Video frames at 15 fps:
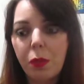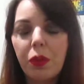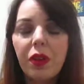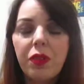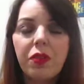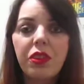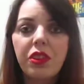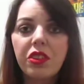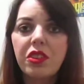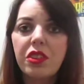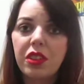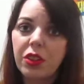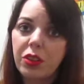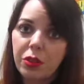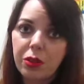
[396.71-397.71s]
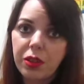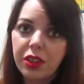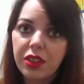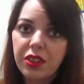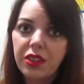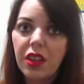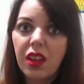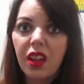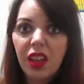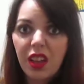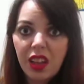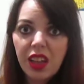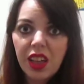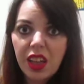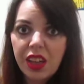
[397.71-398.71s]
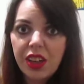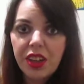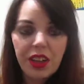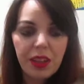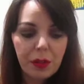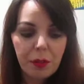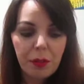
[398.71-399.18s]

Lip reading: But if you're into the coolers, clearly